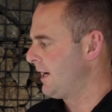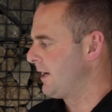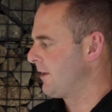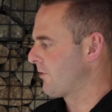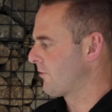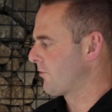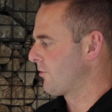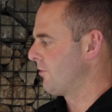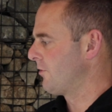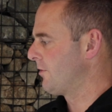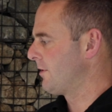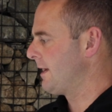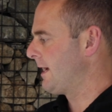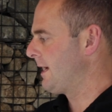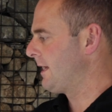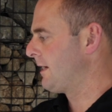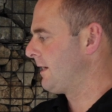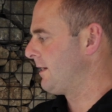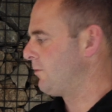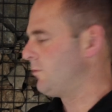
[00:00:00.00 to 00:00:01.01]
And through
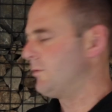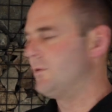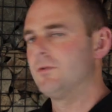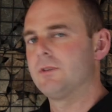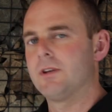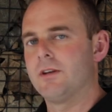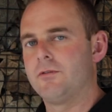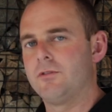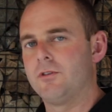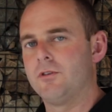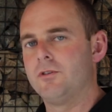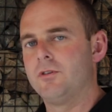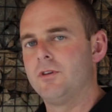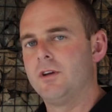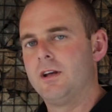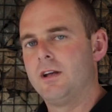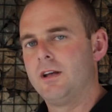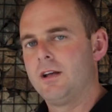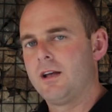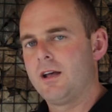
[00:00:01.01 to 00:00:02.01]
that, it will give
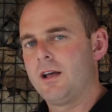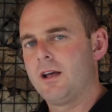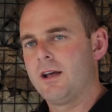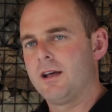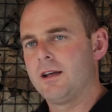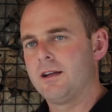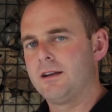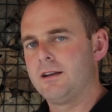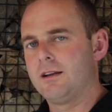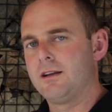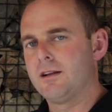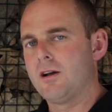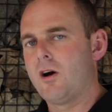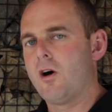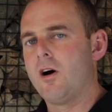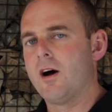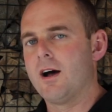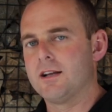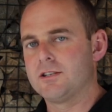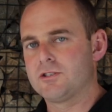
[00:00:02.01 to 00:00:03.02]
you a
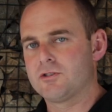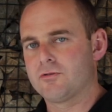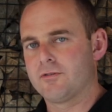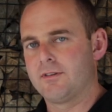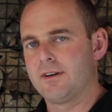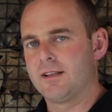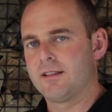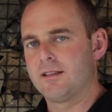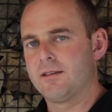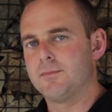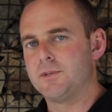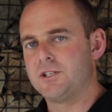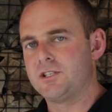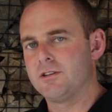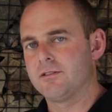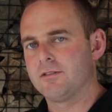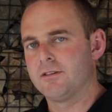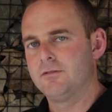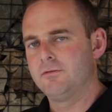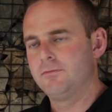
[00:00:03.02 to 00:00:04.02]
higher strength
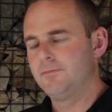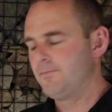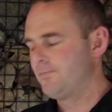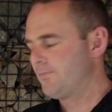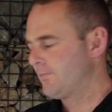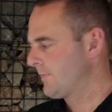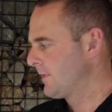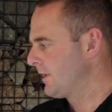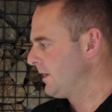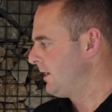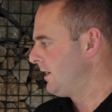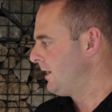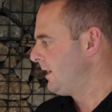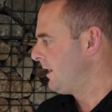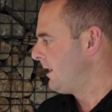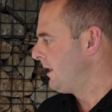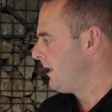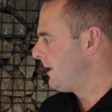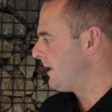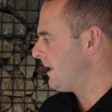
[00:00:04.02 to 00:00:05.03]
material.
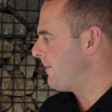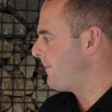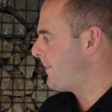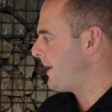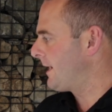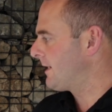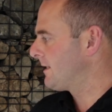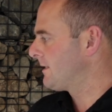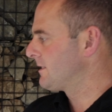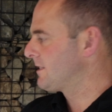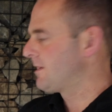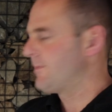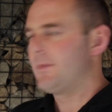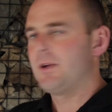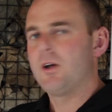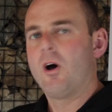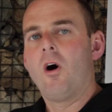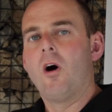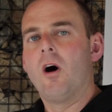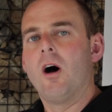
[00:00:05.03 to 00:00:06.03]
Impactors can
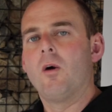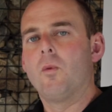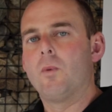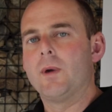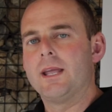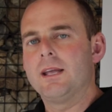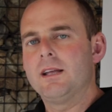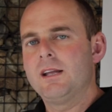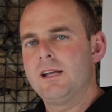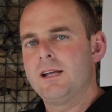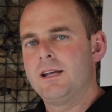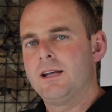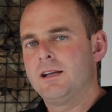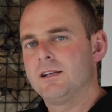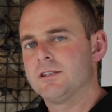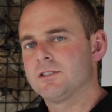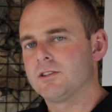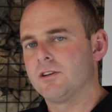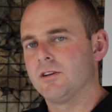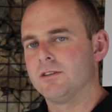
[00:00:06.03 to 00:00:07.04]
be higher wear,
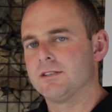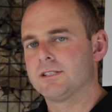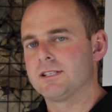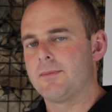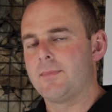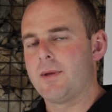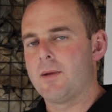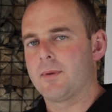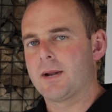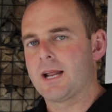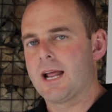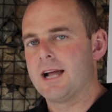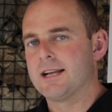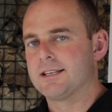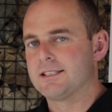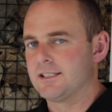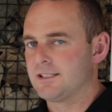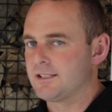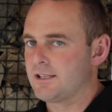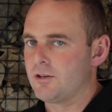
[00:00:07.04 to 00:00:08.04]
so in some
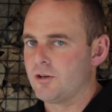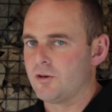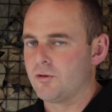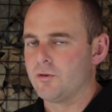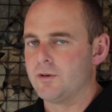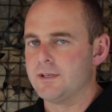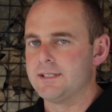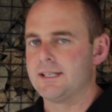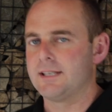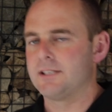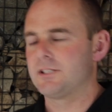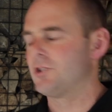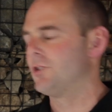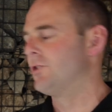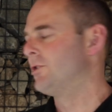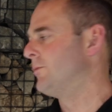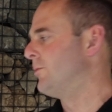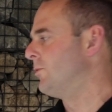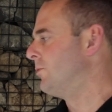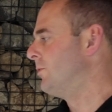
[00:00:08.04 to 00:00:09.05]
applications they're not always that
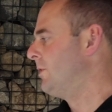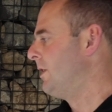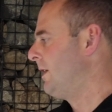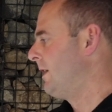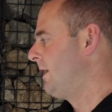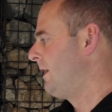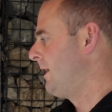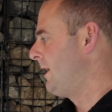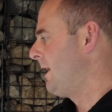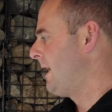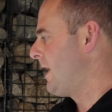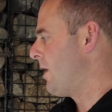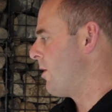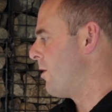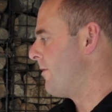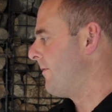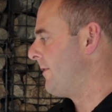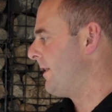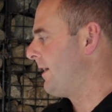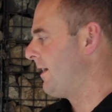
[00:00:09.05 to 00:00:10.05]
suitable.
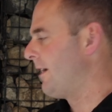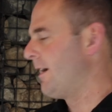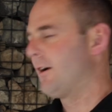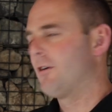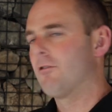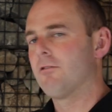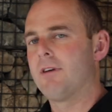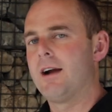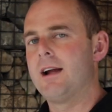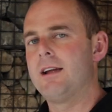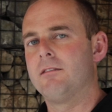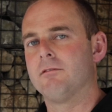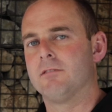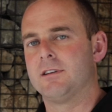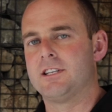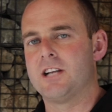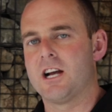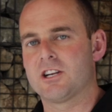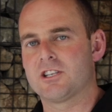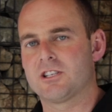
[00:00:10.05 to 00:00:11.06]
However, a great
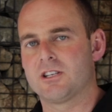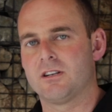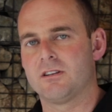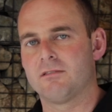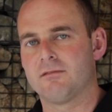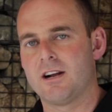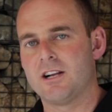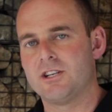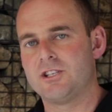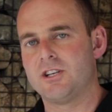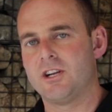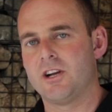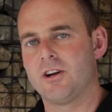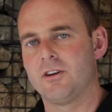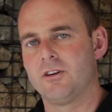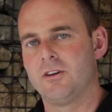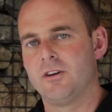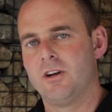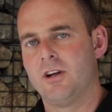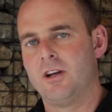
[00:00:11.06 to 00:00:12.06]
reduction
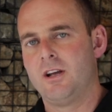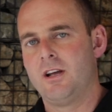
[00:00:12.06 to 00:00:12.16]
ratio